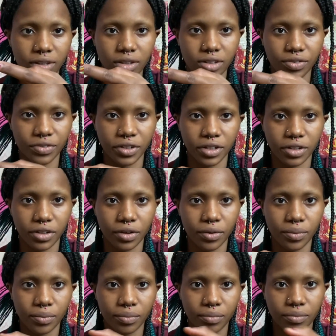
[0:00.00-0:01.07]
Let's freaking go.
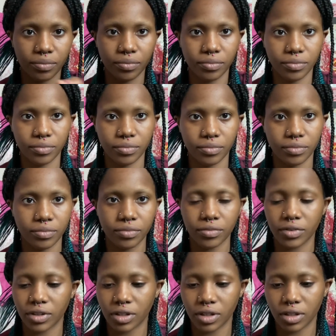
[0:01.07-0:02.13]

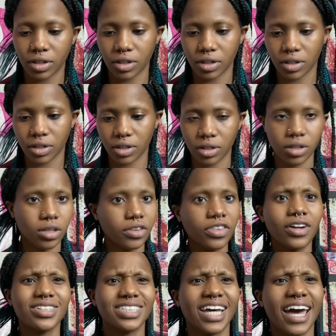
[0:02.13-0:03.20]
Do you think any of us
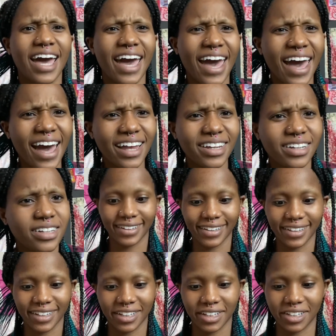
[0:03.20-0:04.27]
There's that ad.
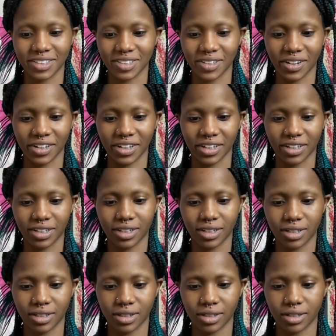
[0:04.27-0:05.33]
It's starting. Hey,
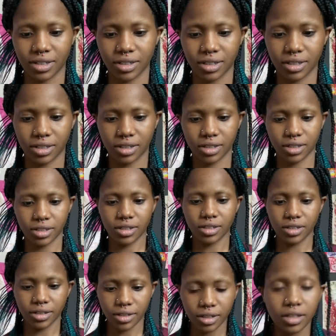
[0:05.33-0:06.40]
Vogue. It's
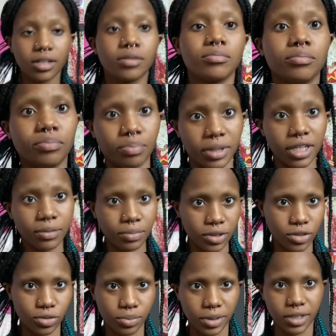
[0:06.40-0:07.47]
Doobie.
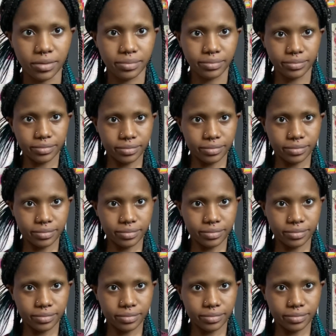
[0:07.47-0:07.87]
Beabadoobee.